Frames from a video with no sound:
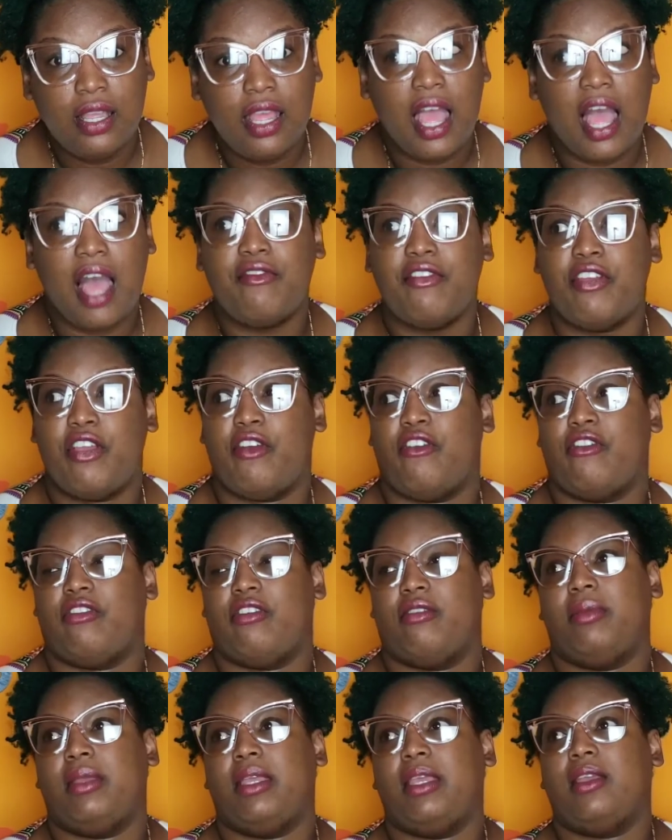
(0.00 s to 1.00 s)
Have you
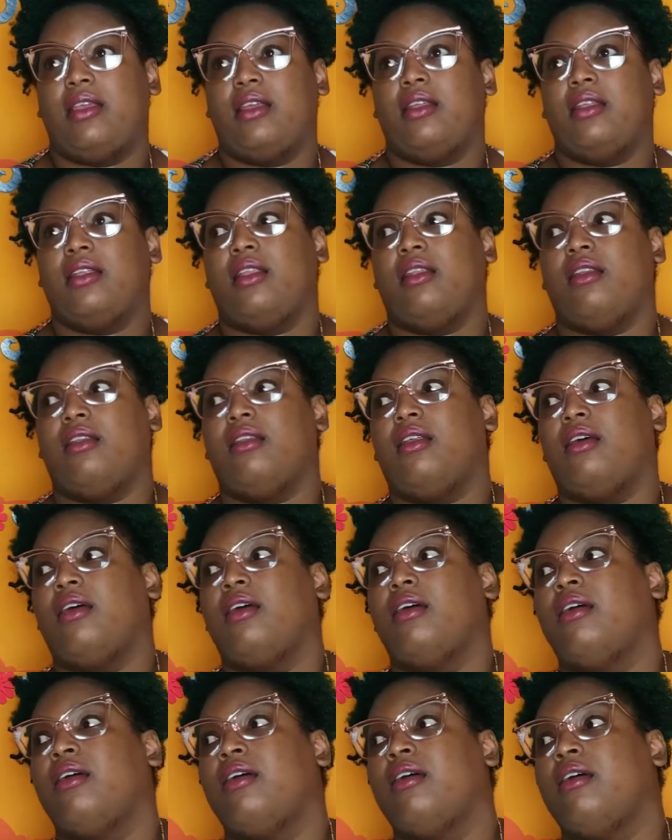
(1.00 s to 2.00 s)
ever been
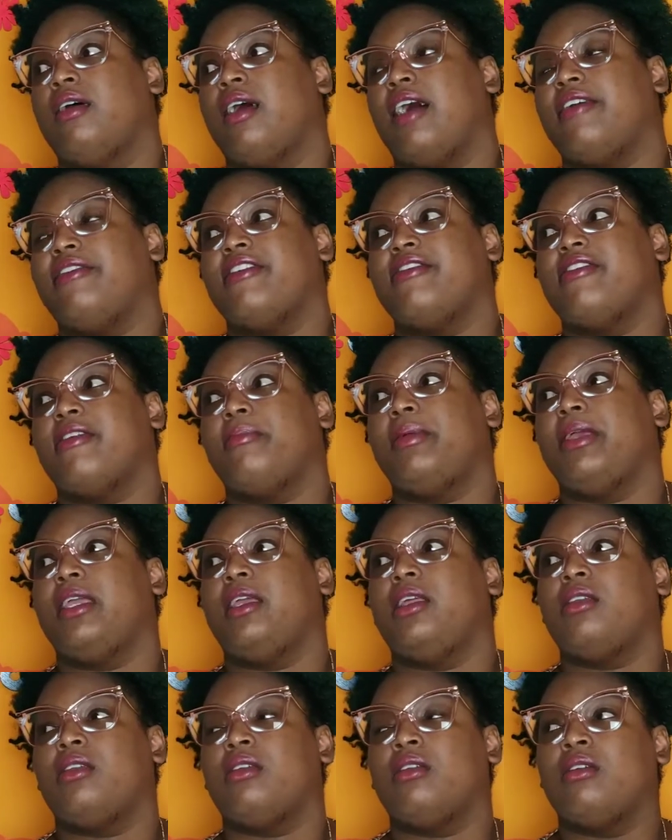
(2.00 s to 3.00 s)
have you ever
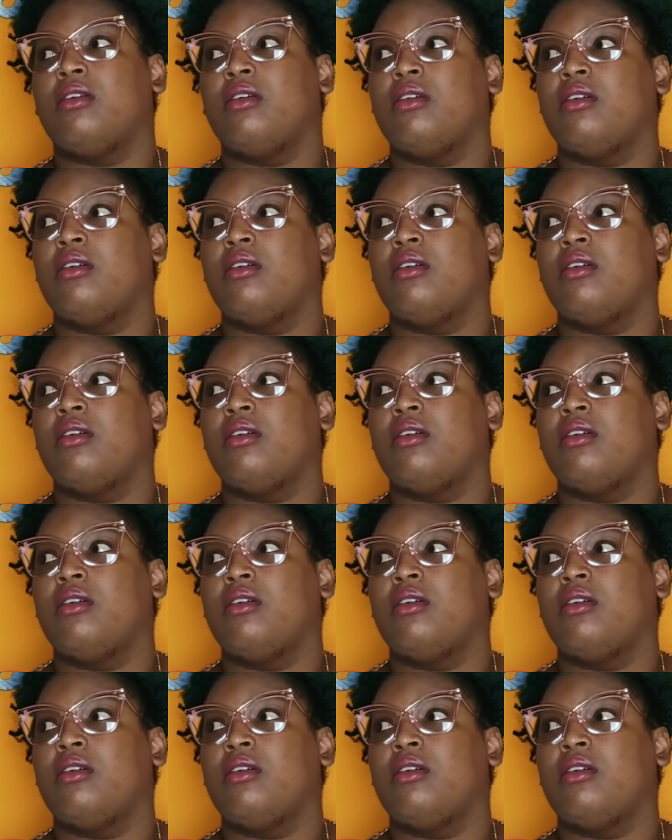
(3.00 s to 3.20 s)
been